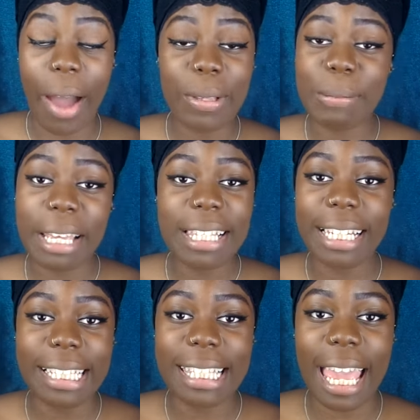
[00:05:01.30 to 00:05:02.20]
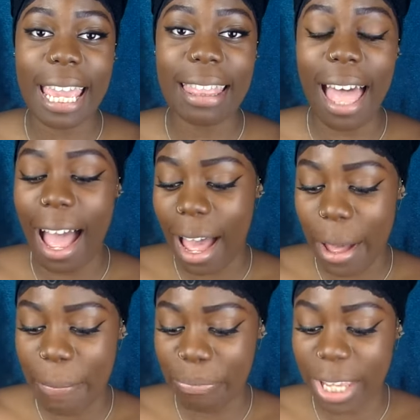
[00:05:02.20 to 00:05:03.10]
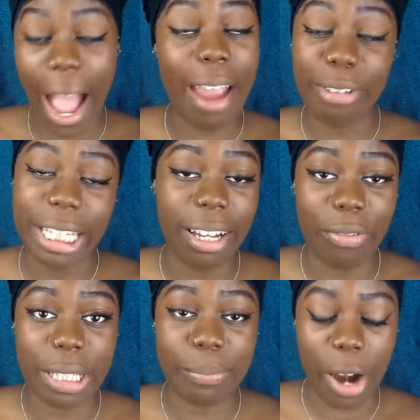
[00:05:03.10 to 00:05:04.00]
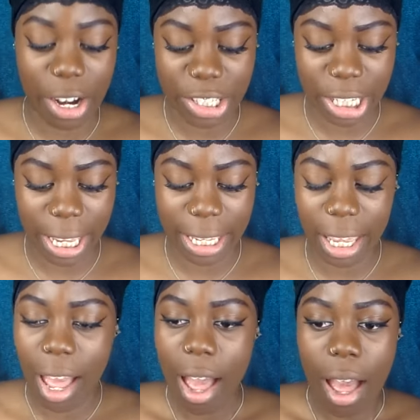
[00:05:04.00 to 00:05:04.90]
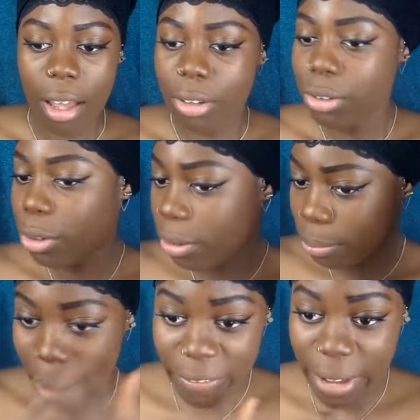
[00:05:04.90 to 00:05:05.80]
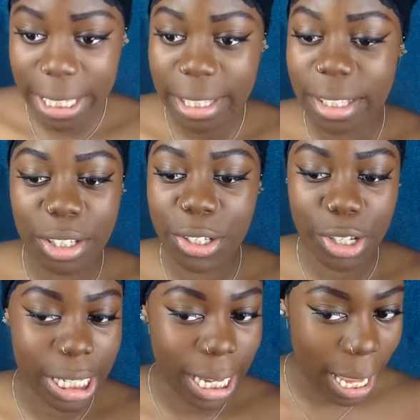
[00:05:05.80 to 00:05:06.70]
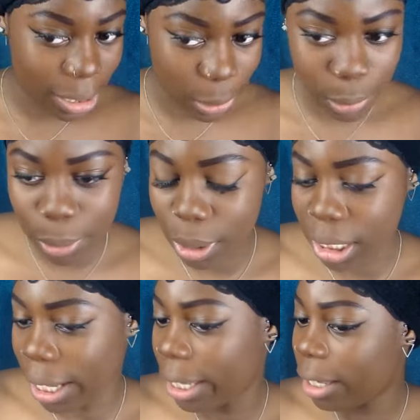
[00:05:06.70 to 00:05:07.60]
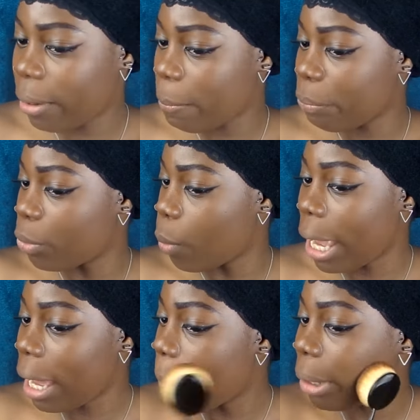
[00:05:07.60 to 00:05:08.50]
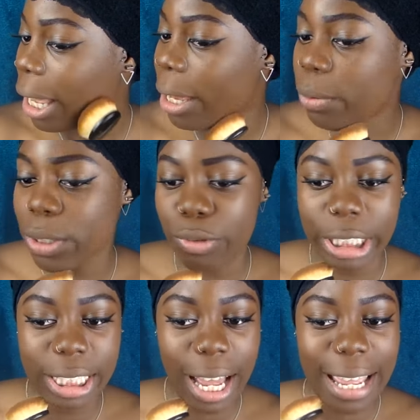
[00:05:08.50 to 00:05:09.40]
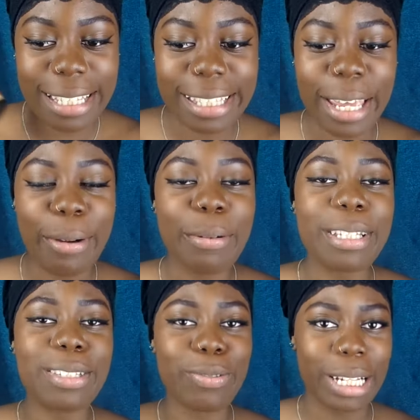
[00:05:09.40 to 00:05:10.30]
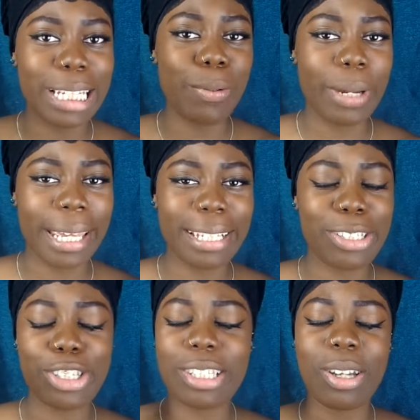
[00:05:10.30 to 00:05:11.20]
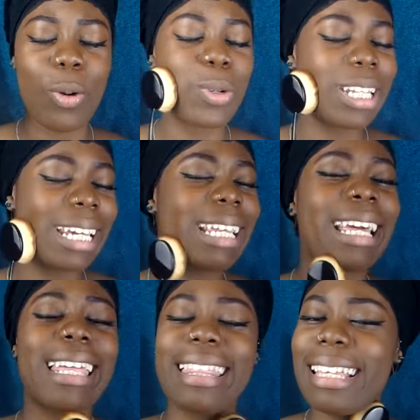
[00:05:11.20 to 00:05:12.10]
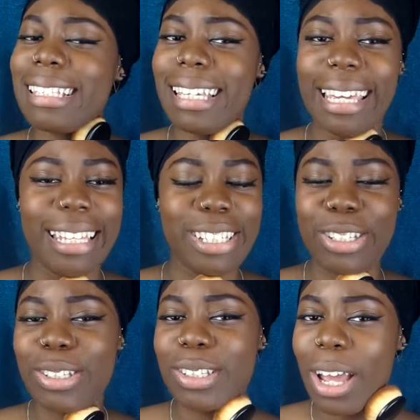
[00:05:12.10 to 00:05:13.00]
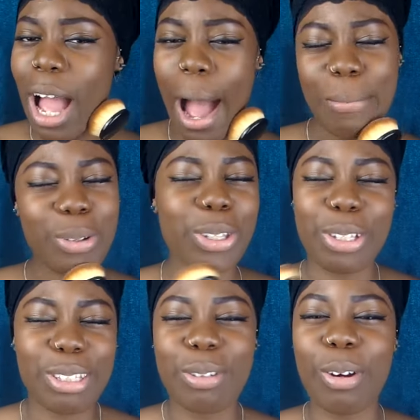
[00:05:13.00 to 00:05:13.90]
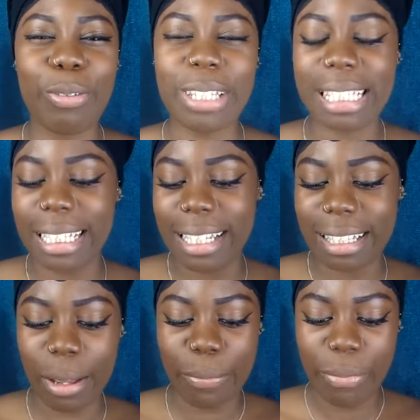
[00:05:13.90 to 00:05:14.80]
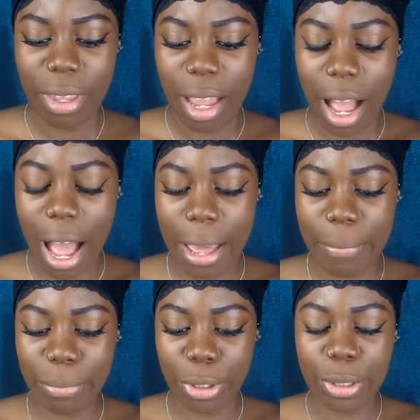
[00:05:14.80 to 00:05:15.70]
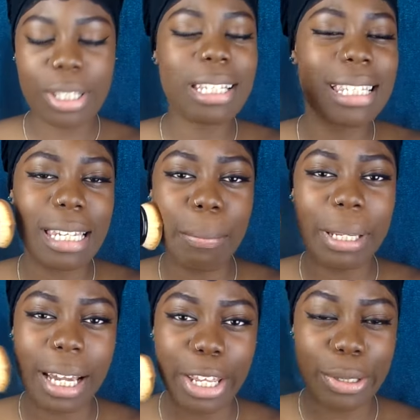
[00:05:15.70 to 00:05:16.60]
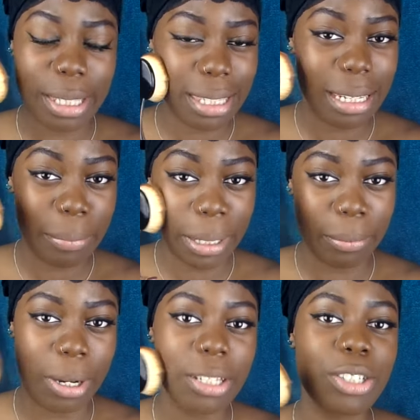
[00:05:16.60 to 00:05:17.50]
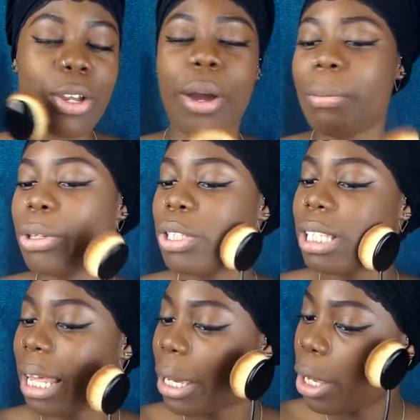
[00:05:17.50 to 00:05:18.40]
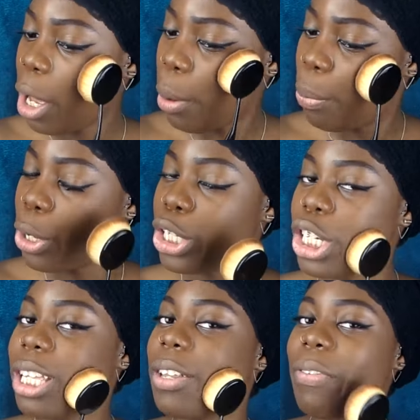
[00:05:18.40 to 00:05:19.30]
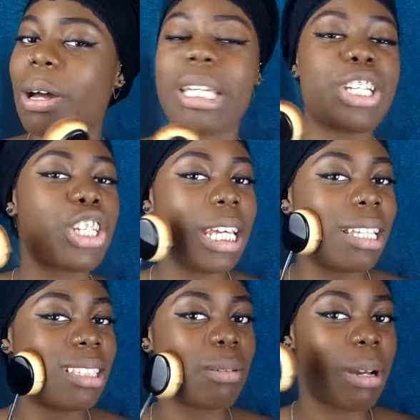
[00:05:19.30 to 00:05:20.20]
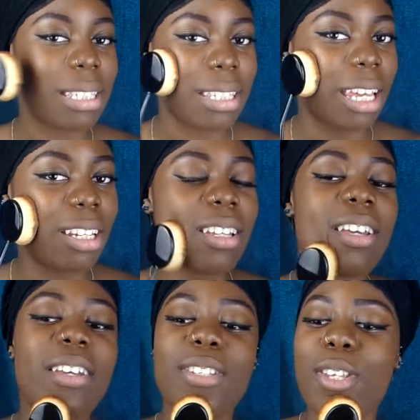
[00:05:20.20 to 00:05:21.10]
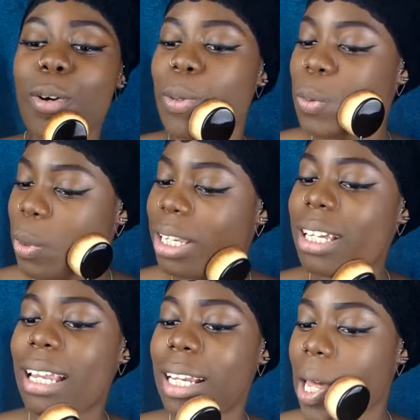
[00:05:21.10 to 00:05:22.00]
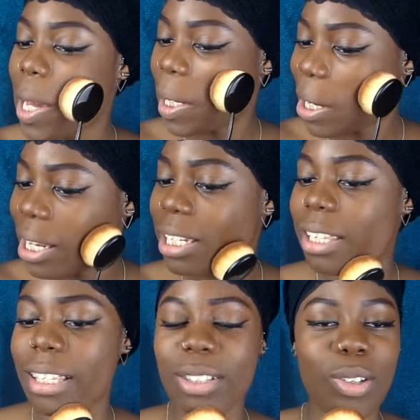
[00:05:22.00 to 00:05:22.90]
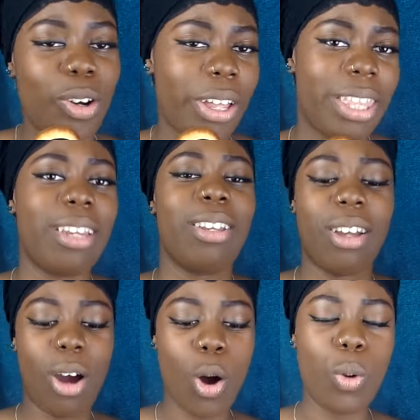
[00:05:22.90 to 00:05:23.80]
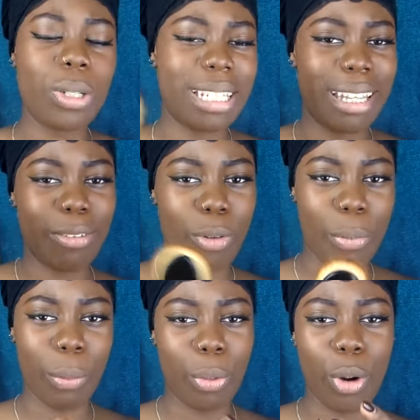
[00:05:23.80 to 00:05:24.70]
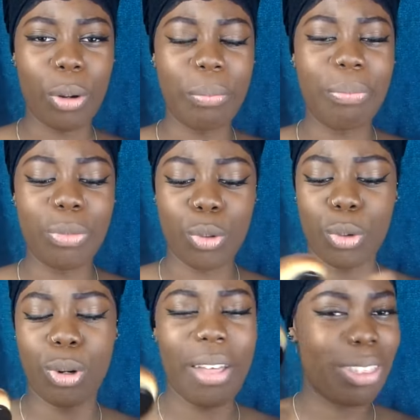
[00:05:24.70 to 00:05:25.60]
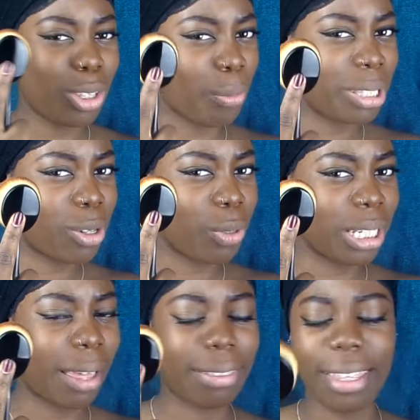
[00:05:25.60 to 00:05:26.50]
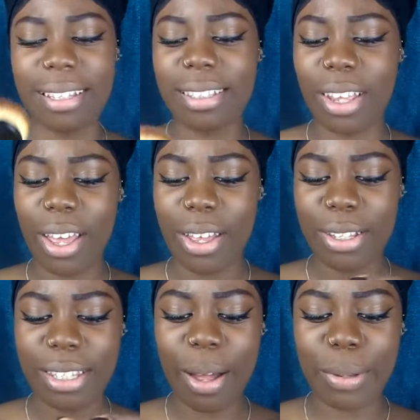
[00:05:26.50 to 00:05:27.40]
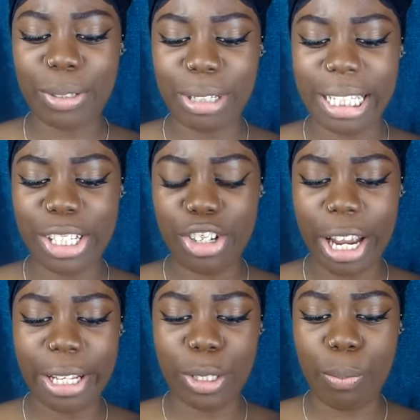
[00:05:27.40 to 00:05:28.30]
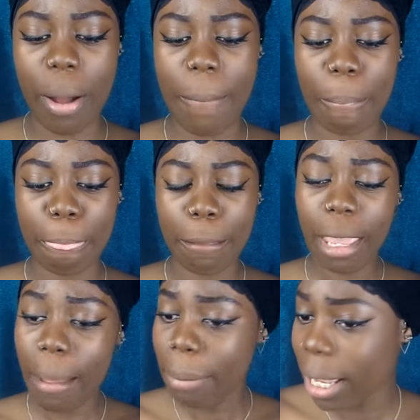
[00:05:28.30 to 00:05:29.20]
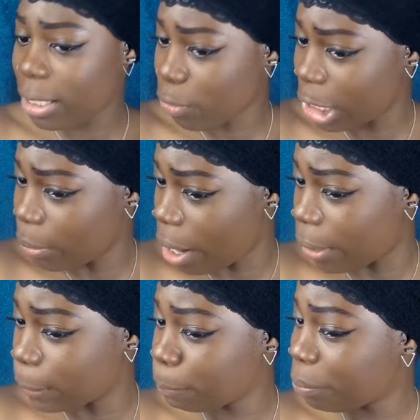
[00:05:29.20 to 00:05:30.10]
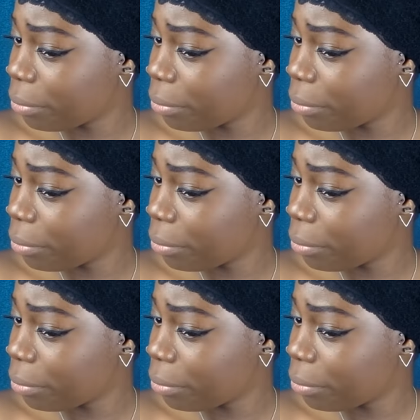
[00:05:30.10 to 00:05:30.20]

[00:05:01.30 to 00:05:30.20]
I was basically saying that yeah, I really love this brush. Like, my face isn't streaky at all. Like, the way it applied was really nice. It was really weird just holding it like this. Like, it's just, I'm not used to it obviously, because I'm used to stippling. I use a stippling brush, so I'm used to like pushing the foundation into my skin. So it was weird kind of like gliding this along and then holding it from the bottom, or I think you're meant to hold it like this. So that was really strange, but it applies really well.